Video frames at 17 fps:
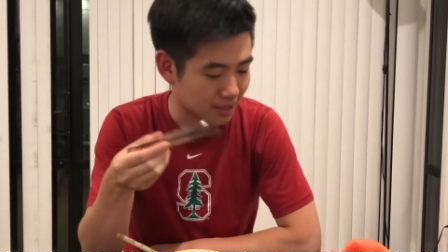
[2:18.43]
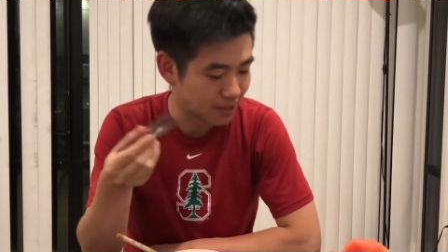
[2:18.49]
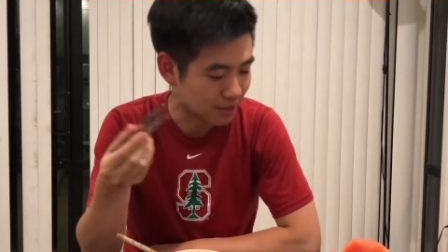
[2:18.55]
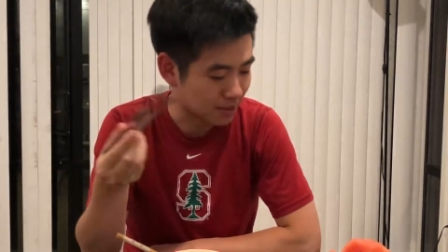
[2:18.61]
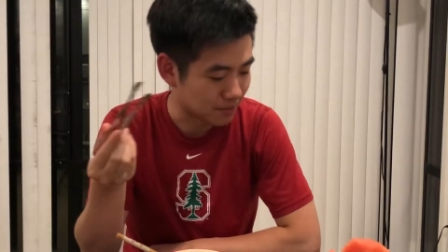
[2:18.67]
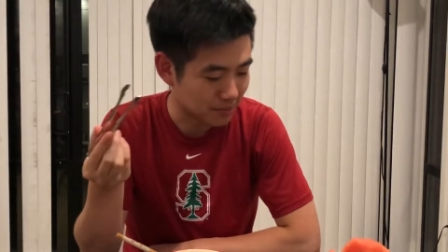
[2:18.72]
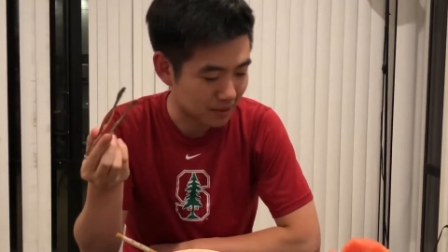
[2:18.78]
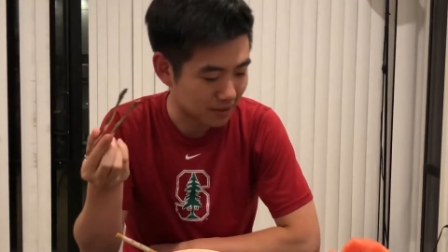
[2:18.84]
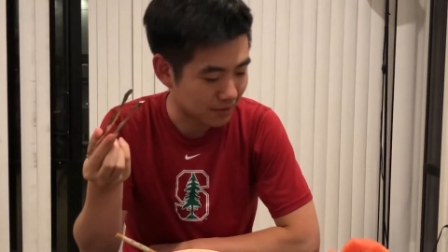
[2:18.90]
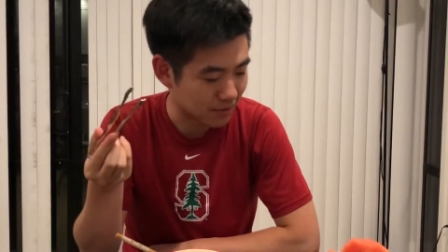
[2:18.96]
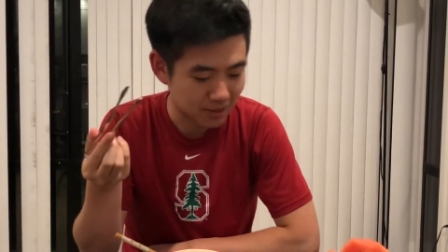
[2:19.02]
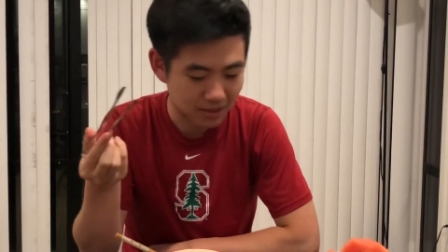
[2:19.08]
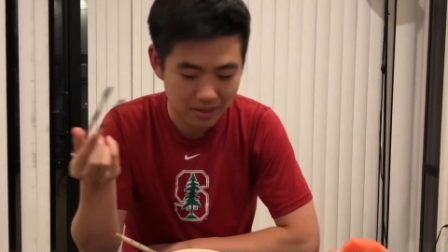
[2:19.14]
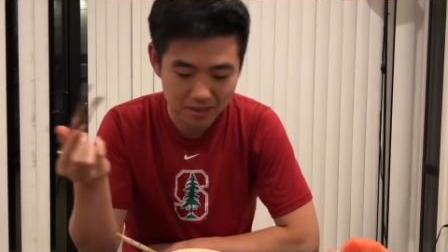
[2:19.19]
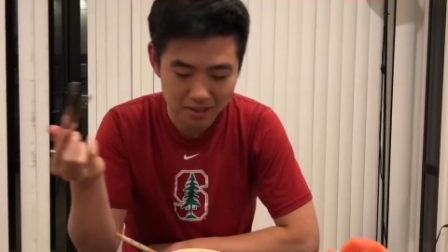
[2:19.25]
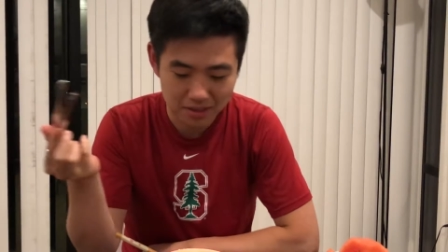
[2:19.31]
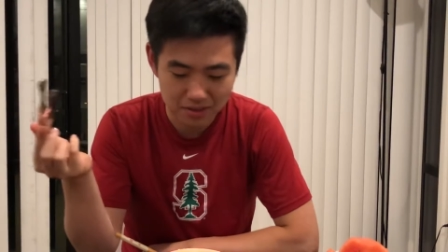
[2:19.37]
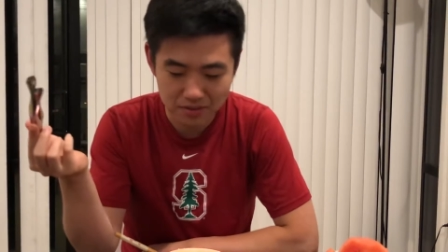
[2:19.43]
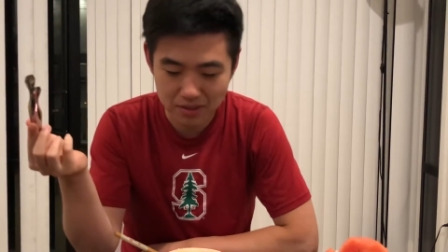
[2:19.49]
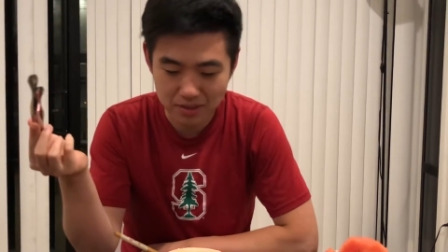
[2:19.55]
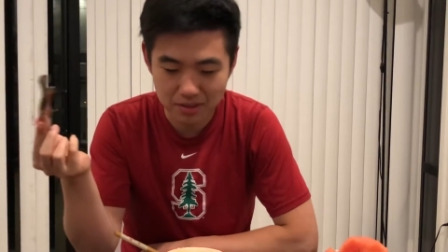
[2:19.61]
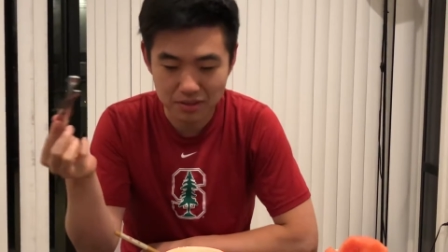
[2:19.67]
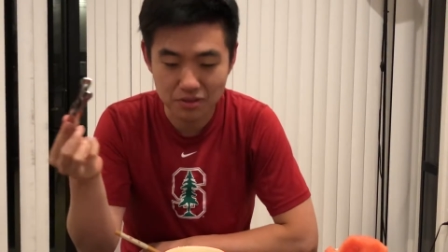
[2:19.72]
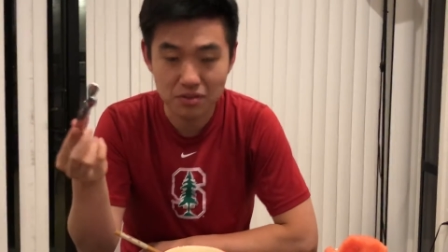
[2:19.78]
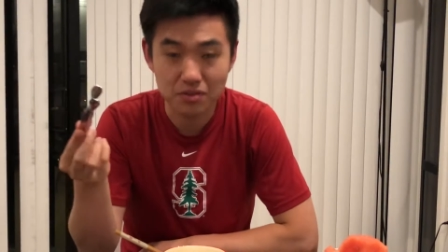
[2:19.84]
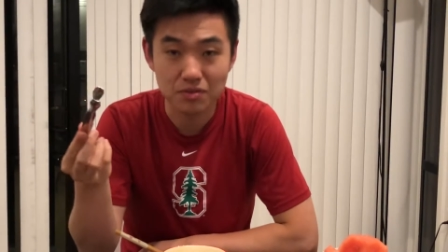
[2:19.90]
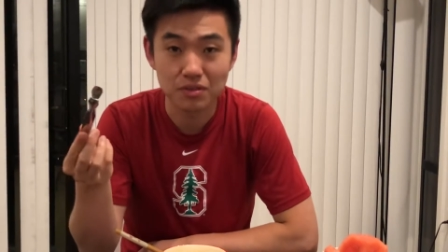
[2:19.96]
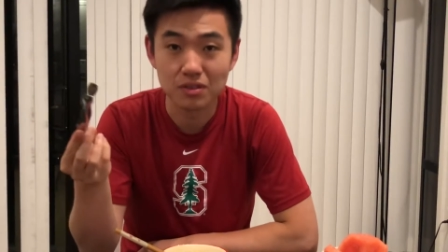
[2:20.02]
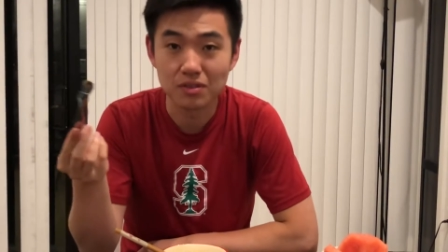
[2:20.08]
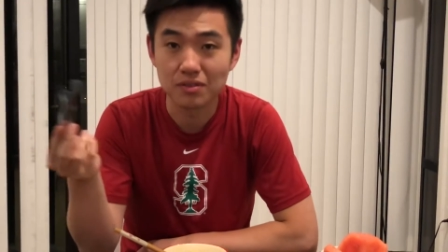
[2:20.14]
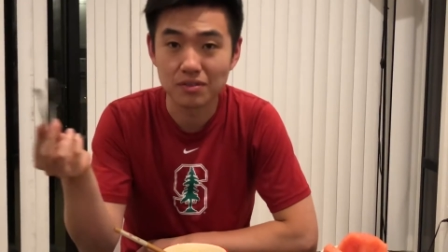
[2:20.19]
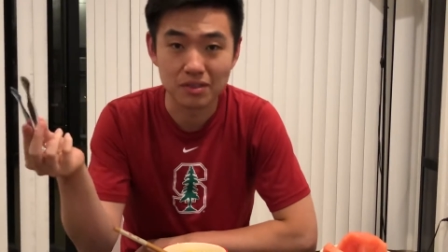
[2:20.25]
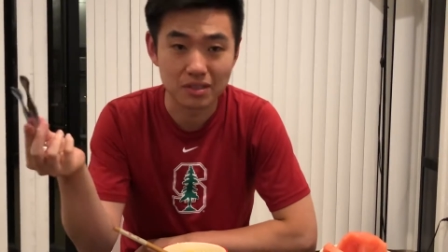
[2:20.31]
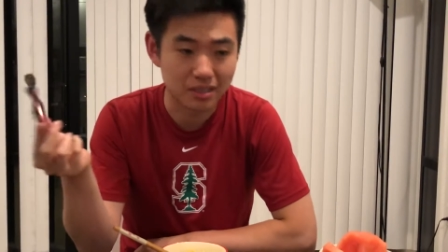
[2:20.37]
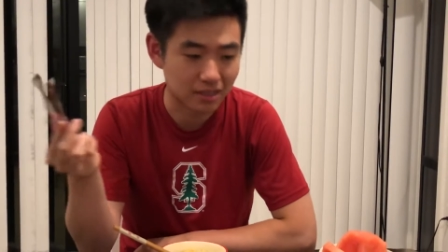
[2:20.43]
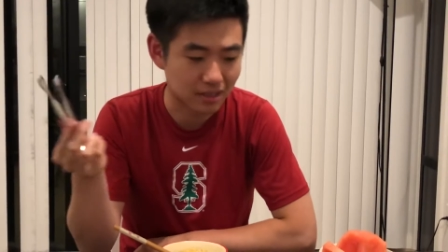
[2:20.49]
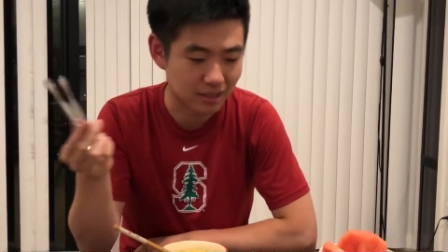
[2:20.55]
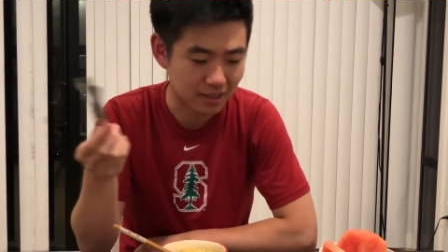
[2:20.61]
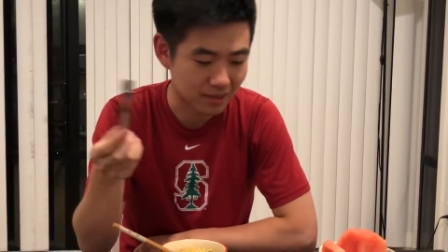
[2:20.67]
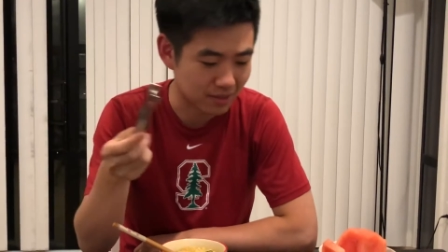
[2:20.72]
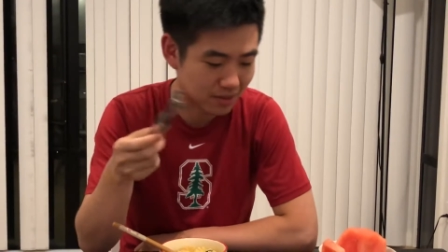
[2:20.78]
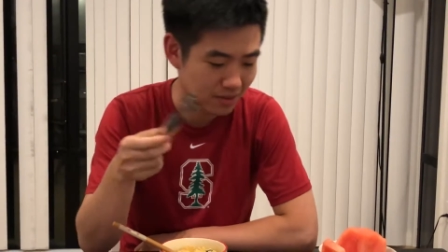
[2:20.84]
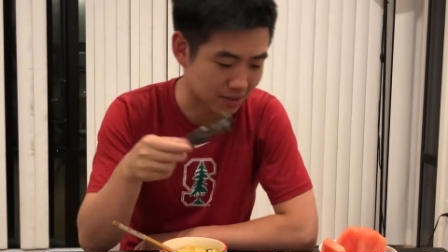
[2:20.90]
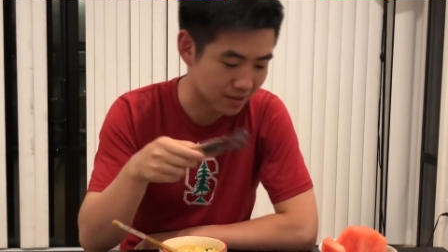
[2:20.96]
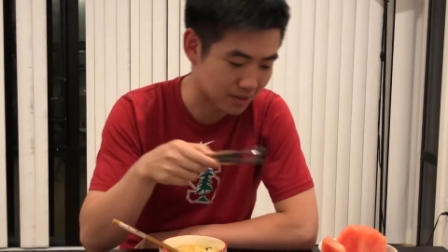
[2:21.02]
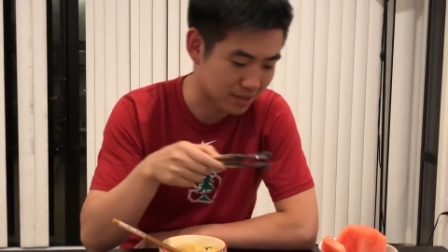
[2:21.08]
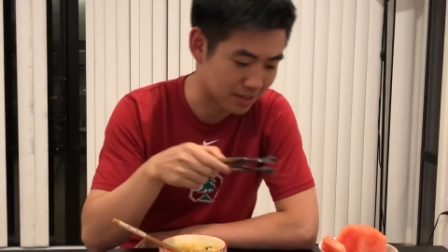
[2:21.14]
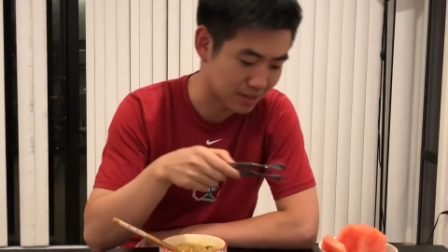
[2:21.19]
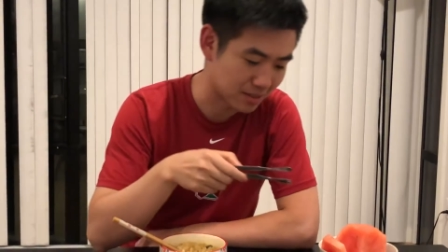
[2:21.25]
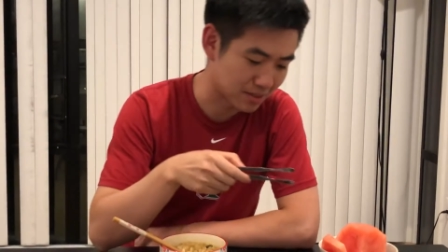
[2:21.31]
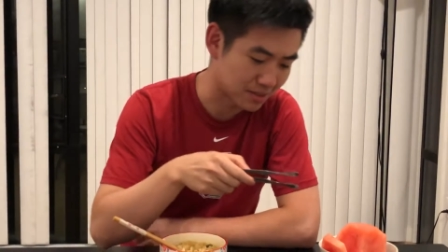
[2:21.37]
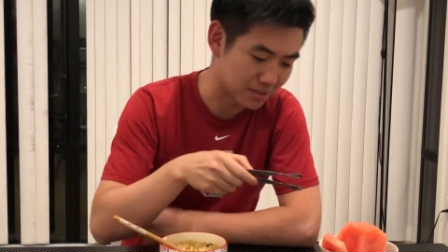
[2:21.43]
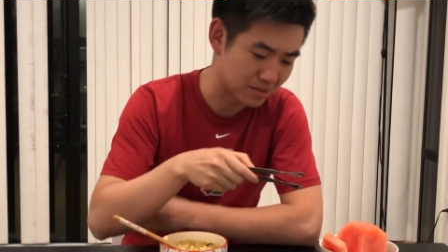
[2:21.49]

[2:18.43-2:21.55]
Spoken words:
But I find that it's very useful for eating anything that